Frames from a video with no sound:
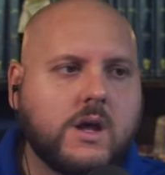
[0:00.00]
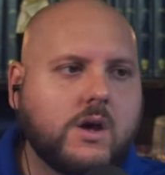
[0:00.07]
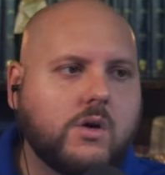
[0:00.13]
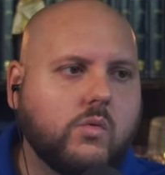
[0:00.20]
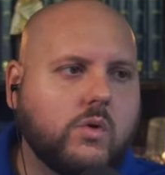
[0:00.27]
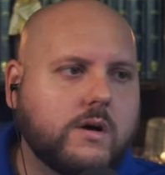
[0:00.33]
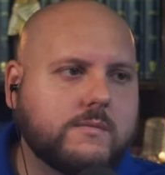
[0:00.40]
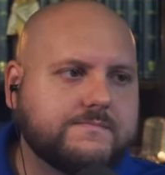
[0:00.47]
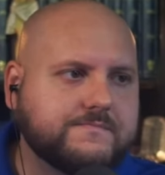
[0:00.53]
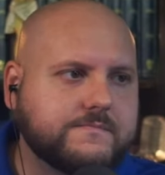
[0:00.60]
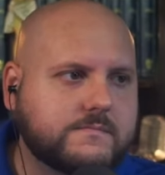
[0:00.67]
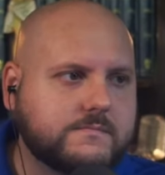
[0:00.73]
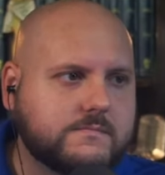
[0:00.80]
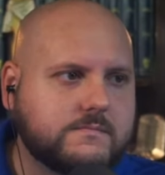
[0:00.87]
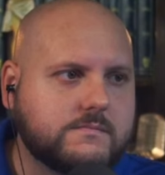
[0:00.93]
Well,
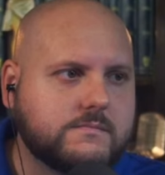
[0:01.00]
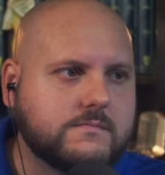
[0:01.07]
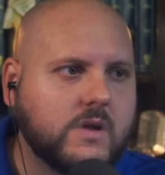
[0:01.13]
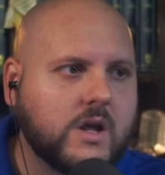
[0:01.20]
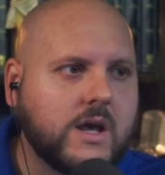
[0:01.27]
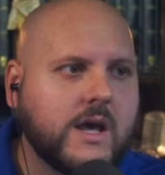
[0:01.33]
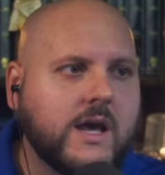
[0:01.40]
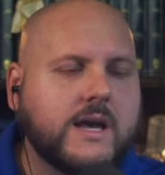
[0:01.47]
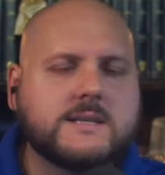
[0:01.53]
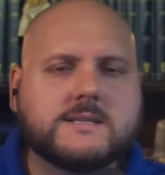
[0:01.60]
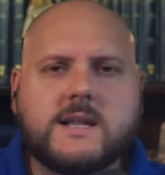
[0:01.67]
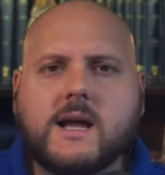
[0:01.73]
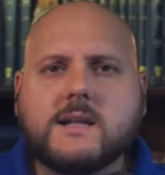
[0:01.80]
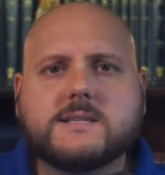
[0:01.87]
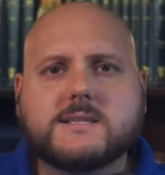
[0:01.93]
he's
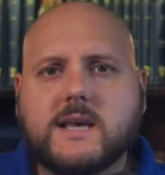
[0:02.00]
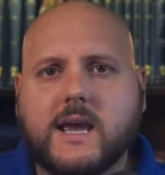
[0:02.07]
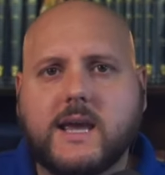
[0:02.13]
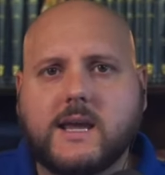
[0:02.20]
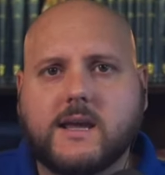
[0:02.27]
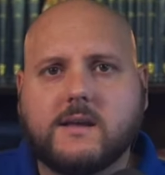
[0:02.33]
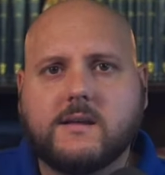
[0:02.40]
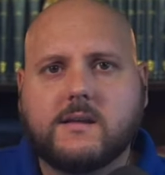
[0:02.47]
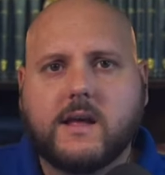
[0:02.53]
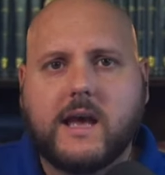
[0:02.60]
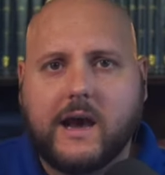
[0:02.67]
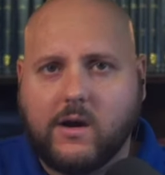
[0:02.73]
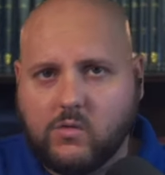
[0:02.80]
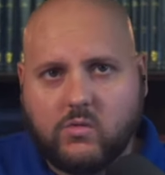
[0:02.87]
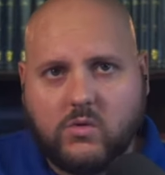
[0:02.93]
not saying
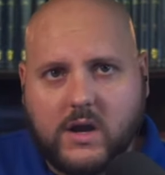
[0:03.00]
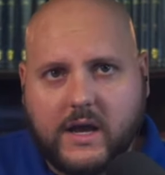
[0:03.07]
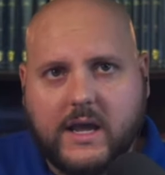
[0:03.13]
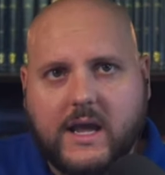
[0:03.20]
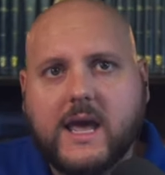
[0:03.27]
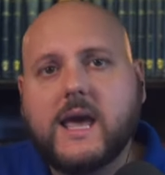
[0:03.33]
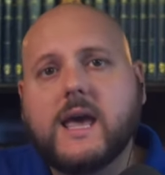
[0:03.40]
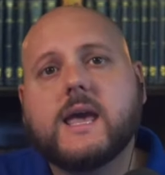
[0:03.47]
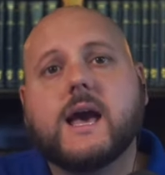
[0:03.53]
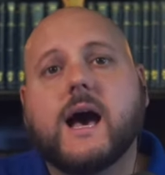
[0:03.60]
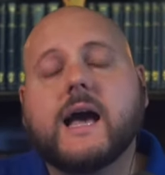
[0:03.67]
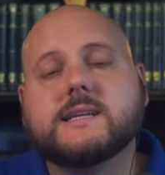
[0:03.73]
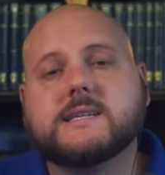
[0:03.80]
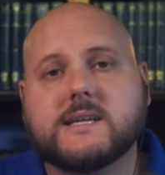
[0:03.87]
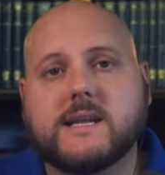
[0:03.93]
outright, hey,
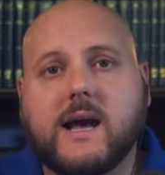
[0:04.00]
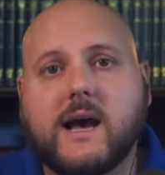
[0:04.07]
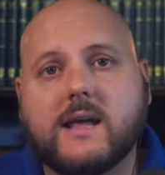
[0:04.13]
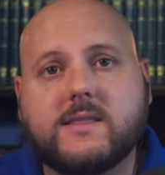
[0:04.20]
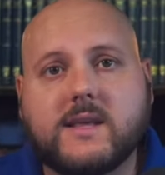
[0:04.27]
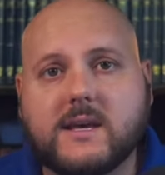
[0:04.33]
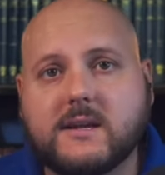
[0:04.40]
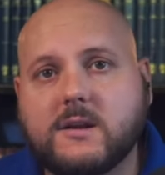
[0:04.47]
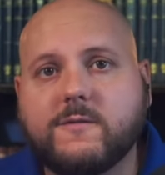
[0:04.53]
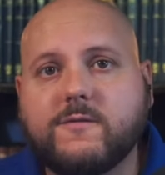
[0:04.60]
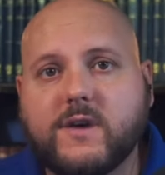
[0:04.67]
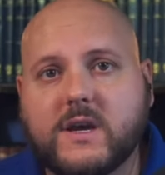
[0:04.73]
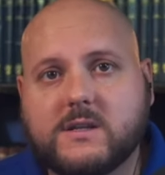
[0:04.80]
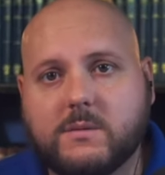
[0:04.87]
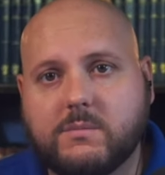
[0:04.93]
I deny the
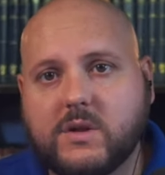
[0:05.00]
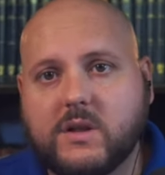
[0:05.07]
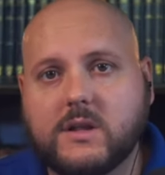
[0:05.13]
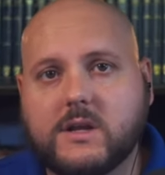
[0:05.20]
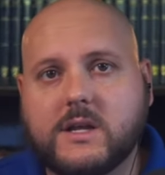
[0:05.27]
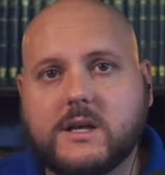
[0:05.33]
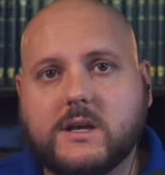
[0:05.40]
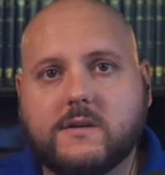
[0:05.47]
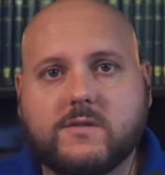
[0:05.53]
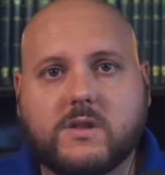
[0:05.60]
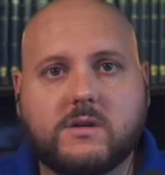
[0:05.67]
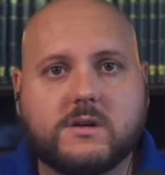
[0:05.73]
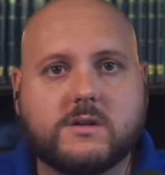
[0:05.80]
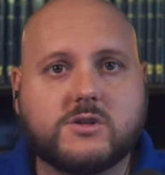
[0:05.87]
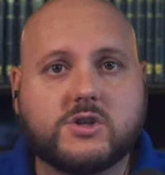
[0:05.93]
indefectibility of
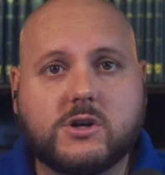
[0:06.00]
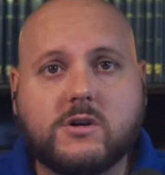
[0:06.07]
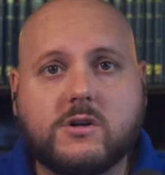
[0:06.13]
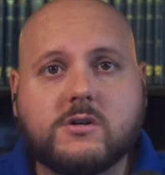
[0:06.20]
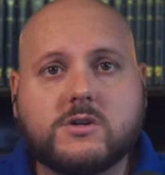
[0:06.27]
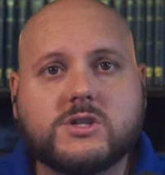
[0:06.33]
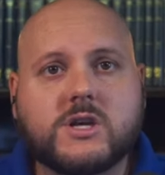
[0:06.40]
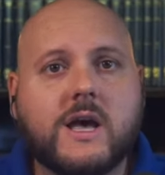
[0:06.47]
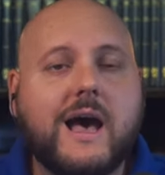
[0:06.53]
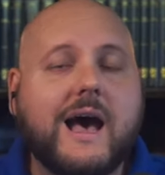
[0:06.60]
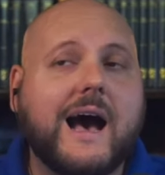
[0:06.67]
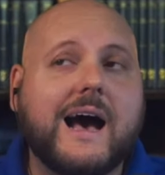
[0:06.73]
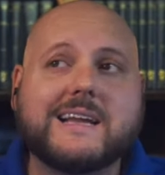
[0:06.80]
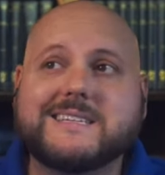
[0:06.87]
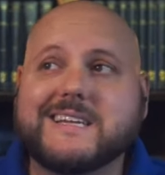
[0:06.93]
the church.
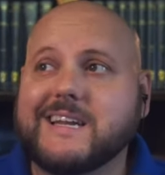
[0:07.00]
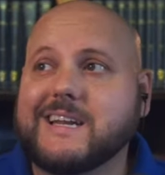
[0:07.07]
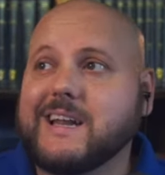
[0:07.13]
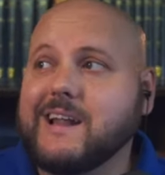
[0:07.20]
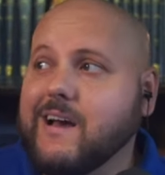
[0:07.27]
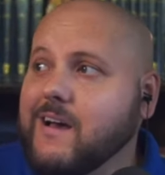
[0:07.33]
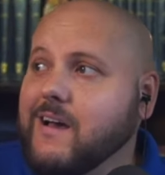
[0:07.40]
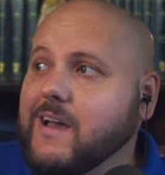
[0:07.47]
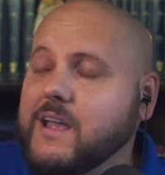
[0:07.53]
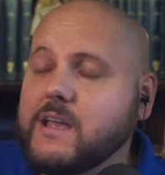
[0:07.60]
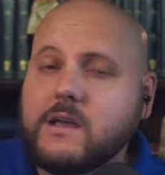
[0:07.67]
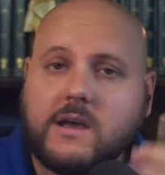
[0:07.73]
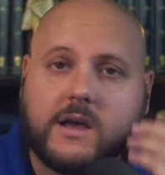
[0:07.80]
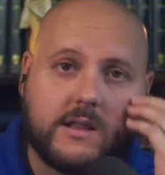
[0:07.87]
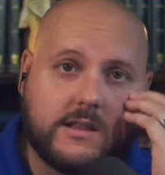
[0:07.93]
I
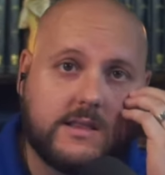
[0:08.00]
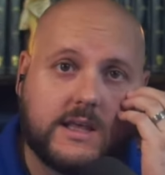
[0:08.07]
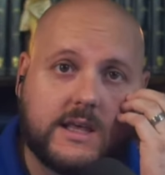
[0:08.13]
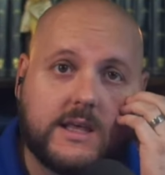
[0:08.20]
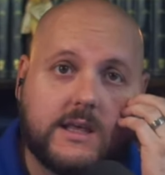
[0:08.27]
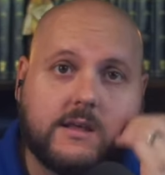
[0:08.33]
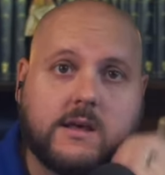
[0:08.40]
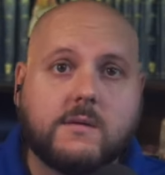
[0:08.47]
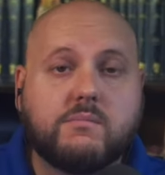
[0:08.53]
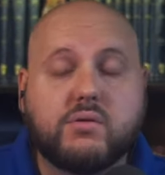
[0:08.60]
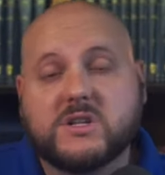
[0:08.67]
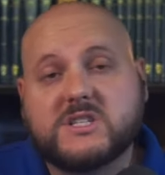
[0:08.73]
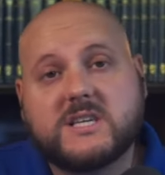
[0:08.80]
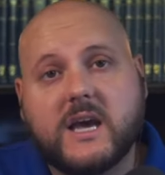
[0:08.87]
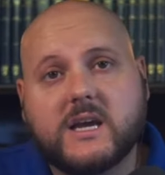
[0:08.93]
deny the
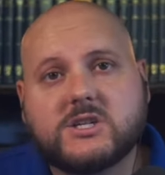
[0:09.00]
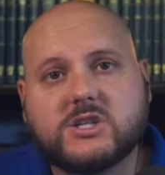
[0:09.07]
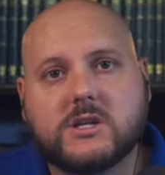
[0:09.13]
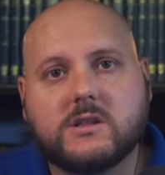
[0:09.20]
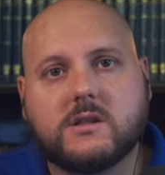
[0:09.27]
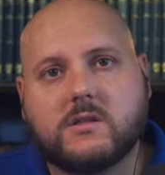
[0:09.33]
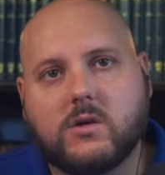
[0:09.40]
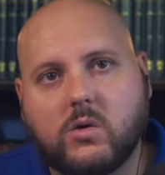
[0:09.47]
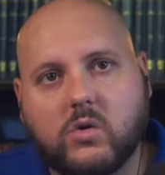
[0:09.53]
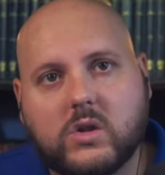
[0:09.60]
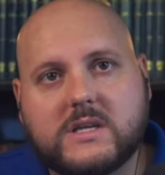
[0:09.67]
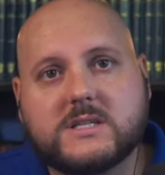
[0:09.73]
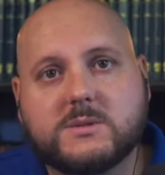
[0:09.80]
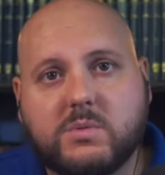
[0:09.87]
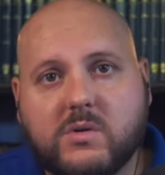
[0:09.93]
protection that the
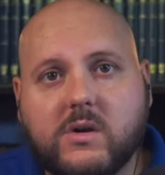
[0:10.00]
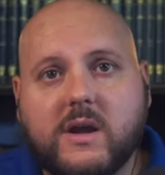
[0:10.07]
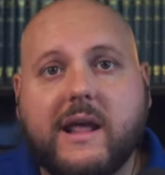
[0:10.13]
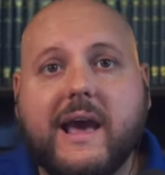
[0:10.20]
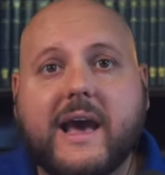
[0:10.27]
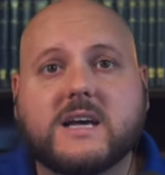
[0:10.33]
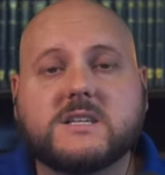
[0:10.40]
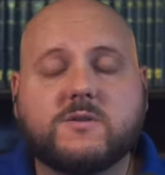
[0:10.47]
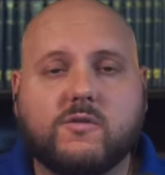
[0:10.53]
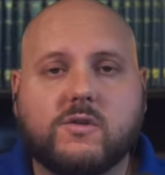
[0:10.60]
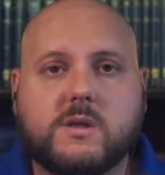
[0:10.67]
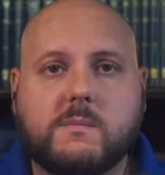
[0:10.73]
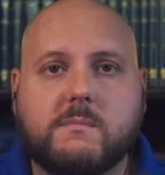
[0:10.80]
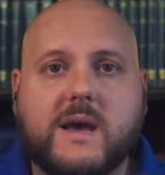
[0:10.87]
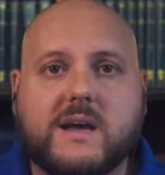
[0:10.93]
Holy Spirit has for
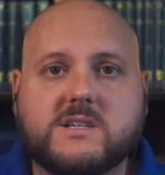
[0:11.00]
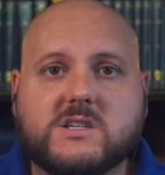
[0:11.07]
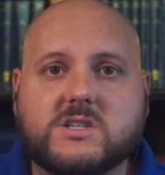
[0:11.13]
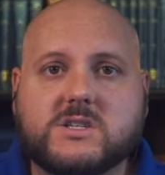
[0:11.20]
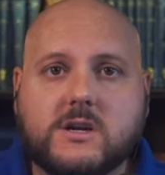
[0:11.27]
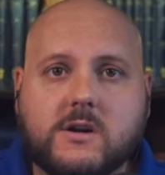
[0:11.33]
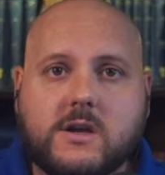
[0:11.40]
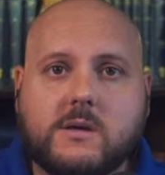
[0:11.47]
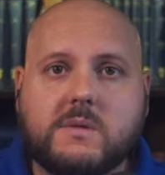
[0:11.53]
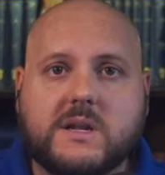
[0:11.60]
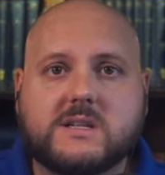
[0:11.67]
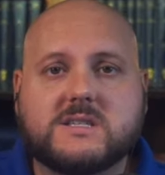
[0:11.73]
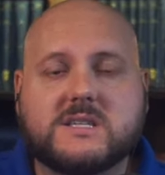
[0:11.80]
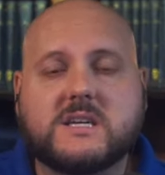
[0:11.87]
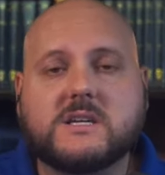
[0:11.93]
the magisterium and
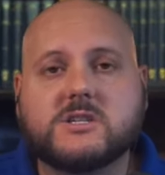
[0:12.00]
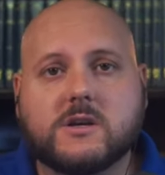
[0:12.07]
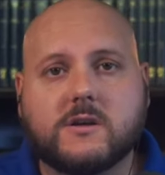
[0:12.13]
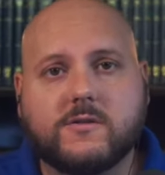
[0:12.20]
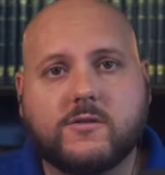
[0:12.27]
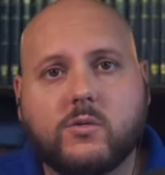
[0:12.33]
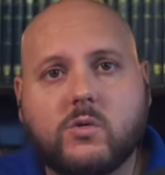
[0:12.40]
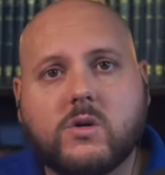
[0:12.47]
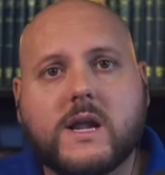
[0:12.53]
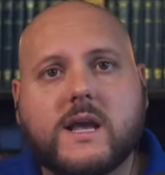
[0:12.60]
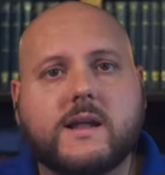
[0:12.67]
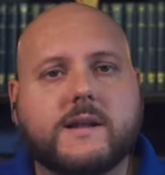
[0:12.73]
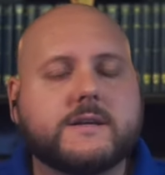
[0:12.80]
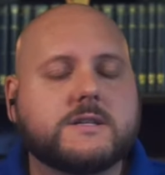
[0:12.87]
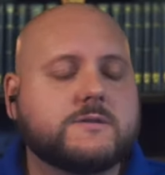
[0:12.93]
its teaching authority
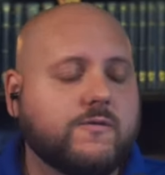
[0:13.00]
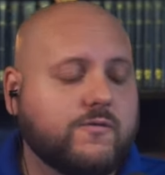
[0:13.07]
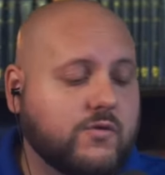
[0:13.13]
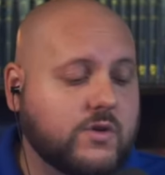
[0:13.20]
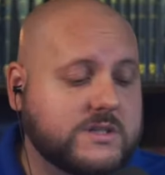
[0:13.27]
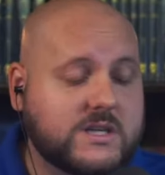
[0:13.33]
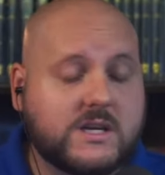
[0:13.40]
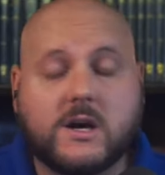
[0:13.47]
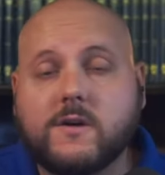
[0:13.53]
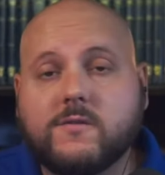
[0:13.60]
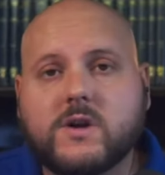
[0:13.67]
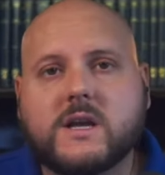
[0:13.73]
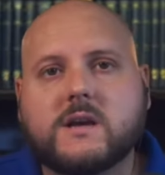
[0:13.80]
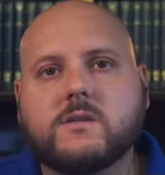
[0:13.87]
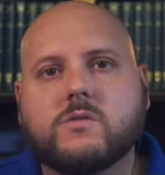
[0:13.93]
and its for its
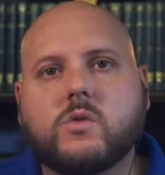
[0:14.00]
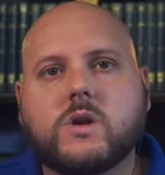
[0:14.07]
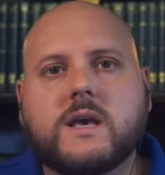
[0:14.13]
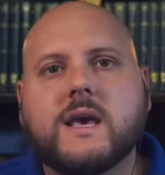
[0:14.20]
governing authority.